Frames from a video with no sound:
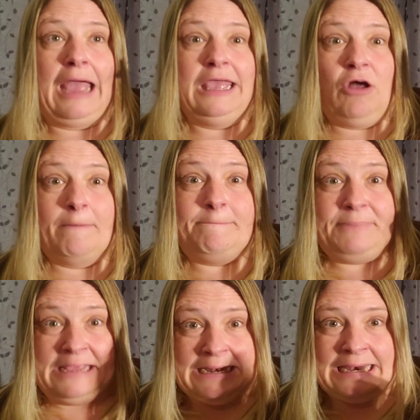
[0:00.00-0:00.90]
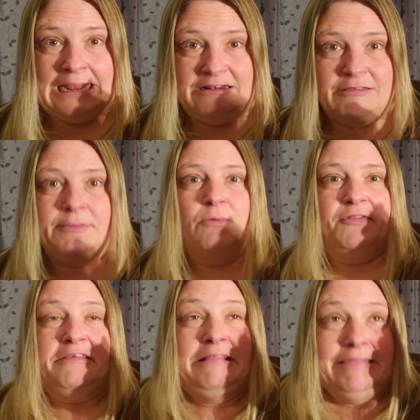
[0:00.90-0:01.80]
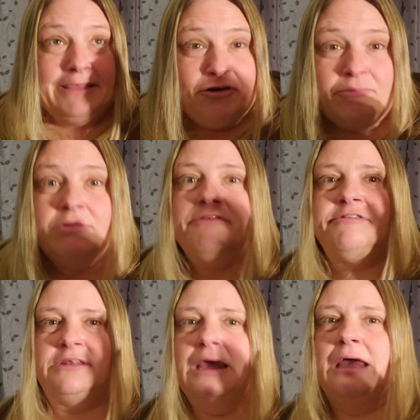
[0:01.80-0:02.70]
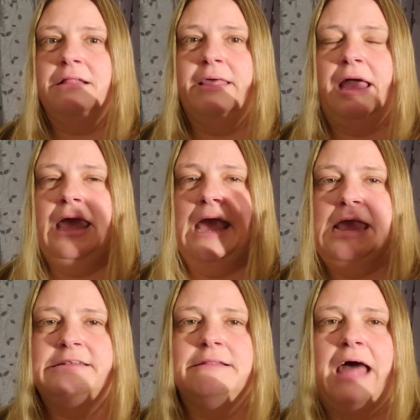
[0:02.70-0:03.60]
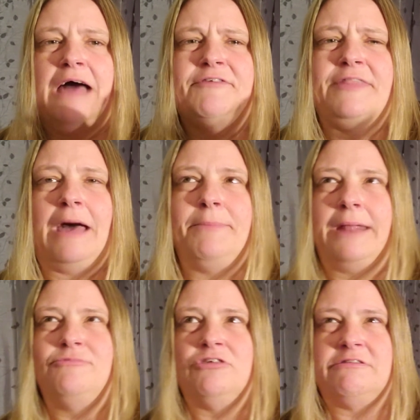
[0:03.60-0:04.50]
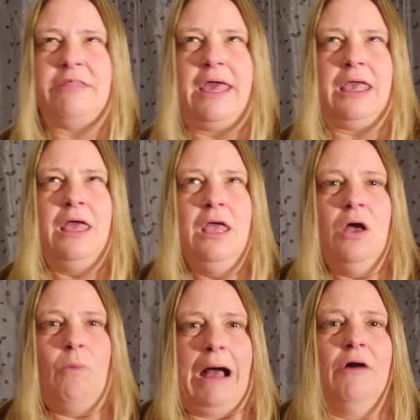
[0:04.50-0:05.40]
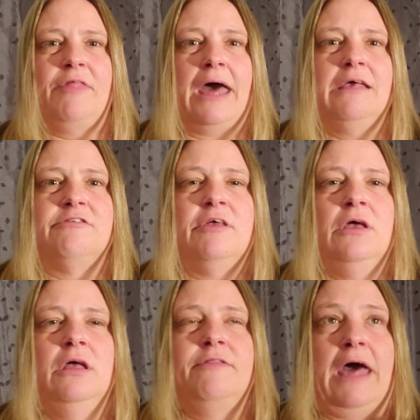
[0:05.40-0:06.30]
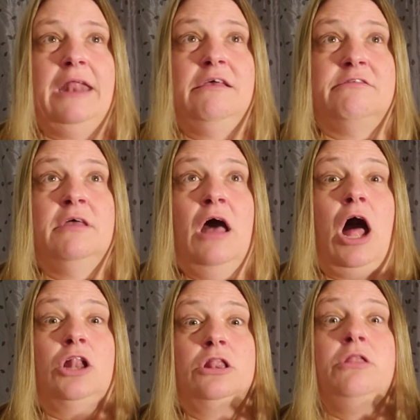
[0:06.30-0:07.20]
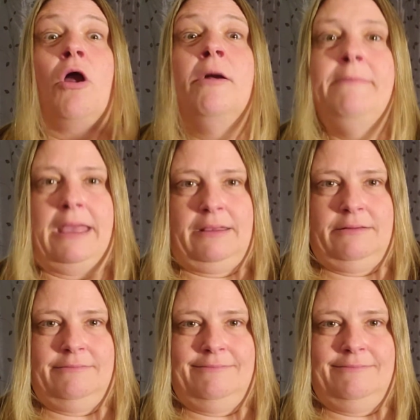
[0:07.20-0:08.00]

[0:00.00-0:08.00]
It got beaten into me with this literal stick. Like, I hate to laugh at that, but I'm just like, wow, that is alarming.